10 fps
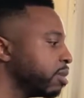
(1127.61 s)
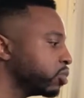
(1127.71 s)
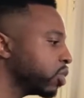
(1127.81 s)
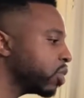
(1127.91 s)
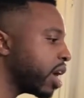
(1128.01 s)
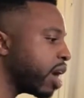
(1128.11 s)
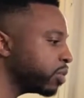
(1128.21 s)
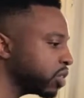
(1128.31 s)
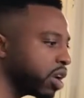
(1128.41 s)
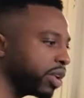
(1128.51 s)
So I
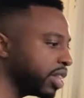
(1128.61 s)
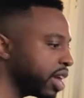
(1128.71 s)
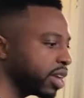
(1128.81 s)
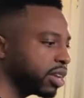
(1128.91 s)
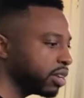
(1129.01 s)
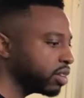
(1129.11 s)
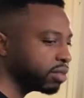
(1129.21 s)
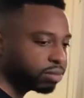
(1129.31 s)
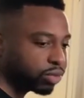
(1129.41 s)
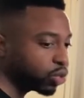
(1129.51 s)
was already like,
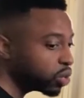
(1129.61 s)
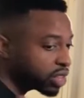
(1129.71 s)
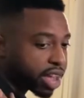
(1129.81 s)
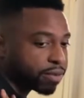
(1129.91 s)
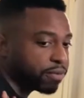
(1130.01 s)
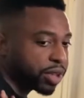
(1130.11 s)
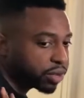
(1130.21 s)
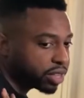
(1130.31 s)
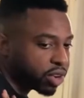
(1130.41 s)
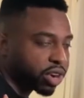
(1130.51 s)
as soon as I
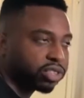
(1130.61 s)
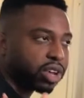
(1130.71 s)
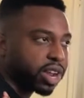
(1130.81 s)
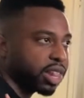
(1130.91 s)
felt it or I saw